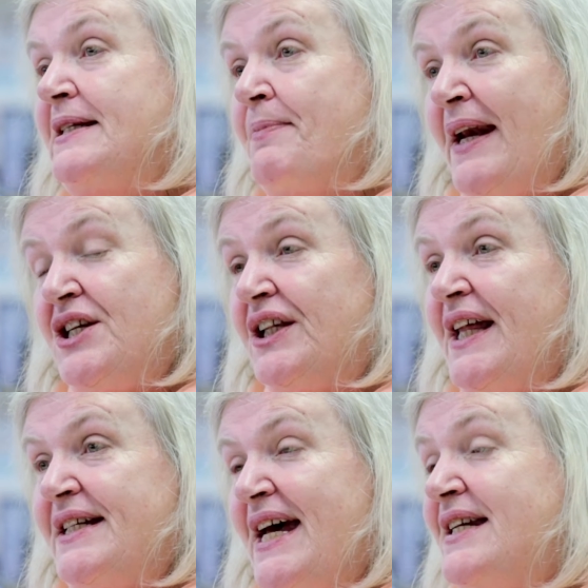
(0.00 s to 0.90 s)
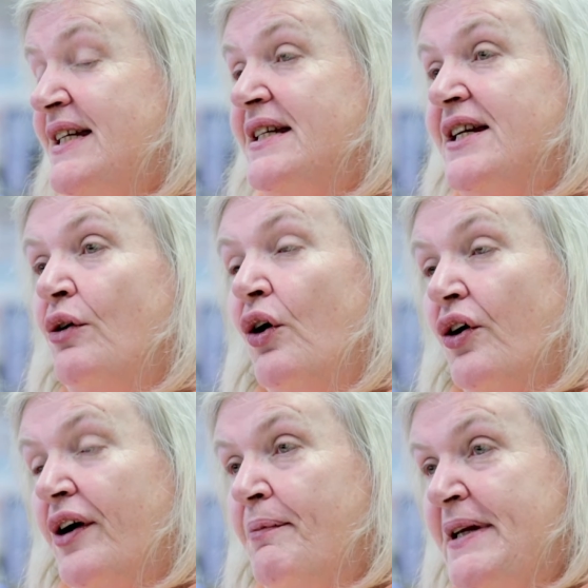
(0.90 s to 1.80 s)
is managing their debt, is no
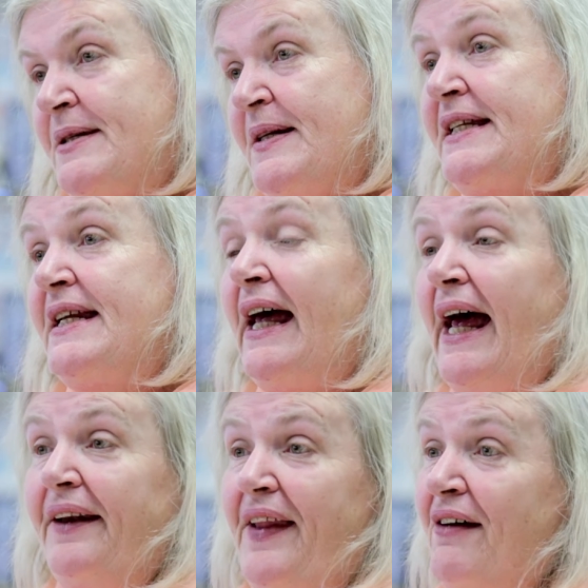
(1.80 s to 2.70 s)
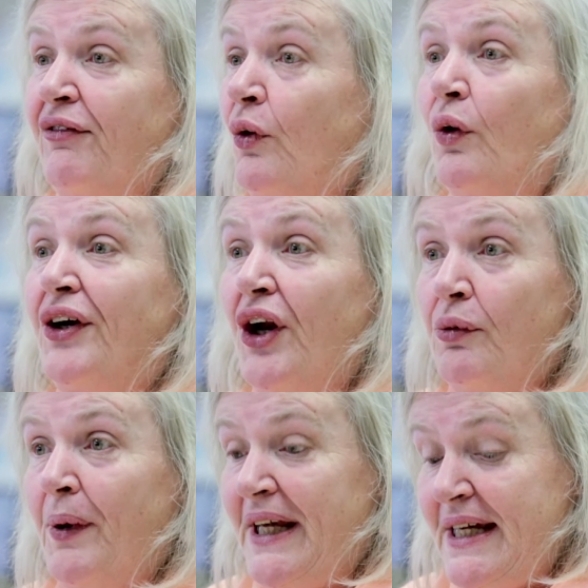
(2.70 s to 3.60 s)
longer in business, and therefore
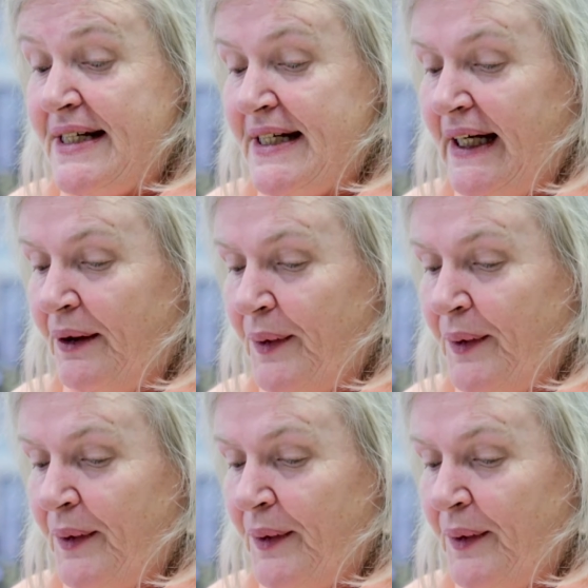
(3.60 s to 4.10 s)
nobody is dealing